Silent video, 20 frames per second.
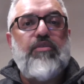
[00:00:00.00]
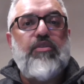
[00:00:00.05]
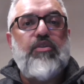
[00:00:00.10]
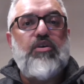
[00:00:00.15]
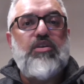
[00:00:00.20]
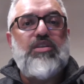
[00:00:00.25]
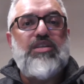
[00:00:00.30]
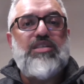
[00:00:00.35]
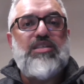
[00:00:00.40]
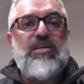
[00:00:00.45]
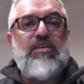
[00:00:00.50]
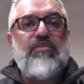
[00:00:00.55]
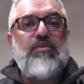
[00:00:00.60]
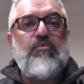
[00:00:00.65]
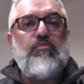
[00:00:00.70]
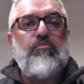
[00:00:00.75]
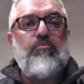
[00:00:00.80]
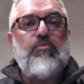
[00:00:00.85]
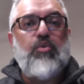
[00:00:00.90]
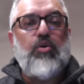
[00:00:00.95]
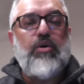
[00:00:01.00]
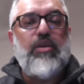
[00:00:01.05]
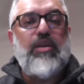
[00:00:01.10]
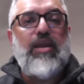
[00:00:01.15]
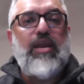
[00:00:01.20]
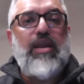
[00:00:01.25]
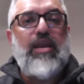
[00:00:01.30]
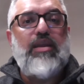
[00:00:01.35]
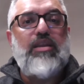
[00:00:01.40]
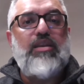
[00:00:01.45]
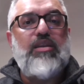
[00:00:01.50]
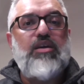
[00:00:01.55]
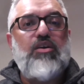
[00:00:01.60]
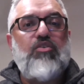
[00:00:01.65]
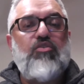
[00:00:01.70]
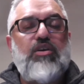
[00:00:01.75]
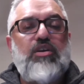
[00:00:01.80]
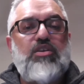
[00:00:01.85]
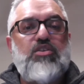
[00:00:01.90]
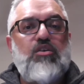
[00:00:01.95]
37.8
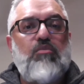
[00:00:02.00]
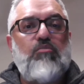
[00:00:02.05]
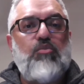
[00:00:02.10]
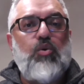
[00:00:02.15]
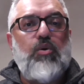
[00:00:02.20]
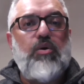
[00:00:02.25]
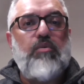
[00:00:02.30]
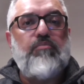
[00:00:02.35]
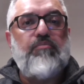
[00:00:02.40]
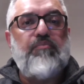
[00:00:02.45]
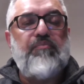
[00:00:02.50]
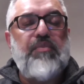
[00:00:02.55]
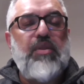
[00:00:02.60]
degrees or more.